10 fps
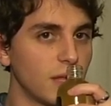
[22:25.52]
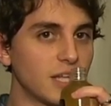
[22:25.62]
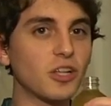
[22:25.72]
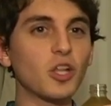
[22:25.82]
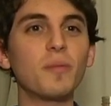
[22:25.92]

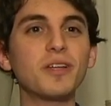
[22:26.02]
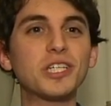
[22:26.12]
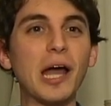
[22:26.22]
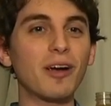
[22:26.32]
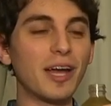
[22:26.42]
It's a little bit of
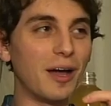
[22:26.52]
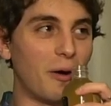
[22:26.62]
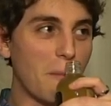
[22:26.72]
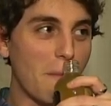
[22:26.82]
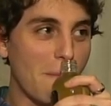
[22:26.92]
sour
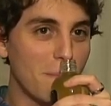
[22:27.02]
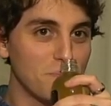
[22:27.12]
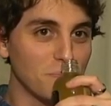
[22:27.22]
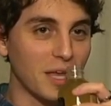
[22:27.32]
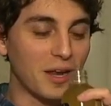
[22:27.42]
ale
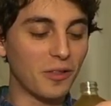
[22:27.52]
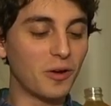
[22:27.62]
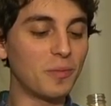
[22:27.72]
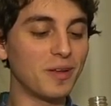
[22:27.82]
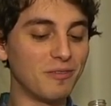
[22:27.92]
and a
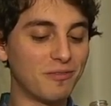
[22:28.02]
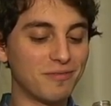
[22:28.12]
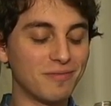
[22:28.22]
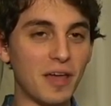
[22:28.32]
little bit of,